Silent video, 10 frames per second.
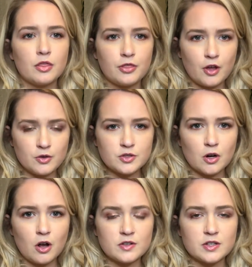those are
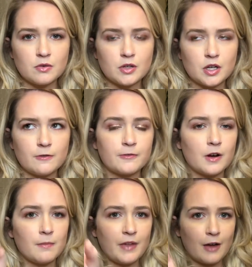also good
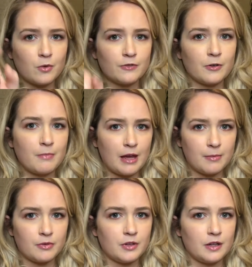from, they have one from
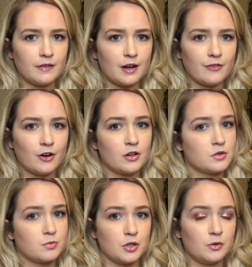Maybelline that I've heard is
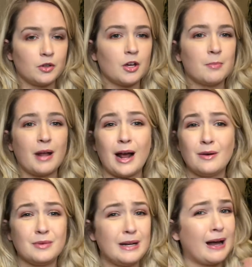really, really good, but I don't
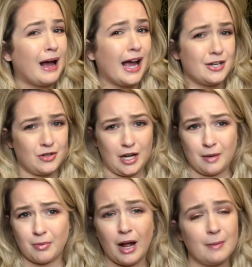need a hydrating
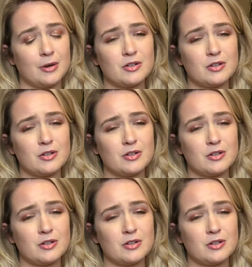primer.